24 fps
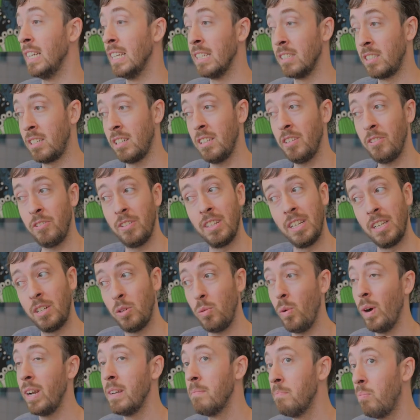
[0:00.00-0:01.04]
is clearly
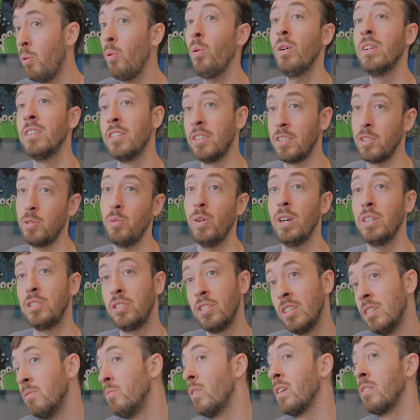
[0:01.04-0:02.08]
quite important to the
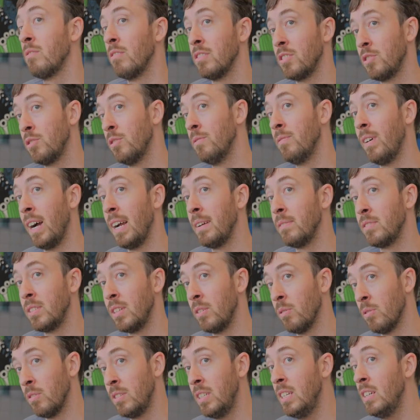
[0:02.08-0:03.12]
question of whether it survives
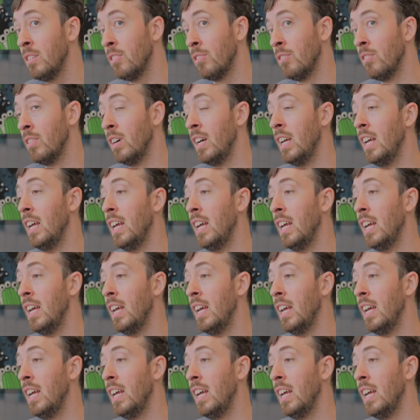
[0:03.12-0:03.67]
the ordeal,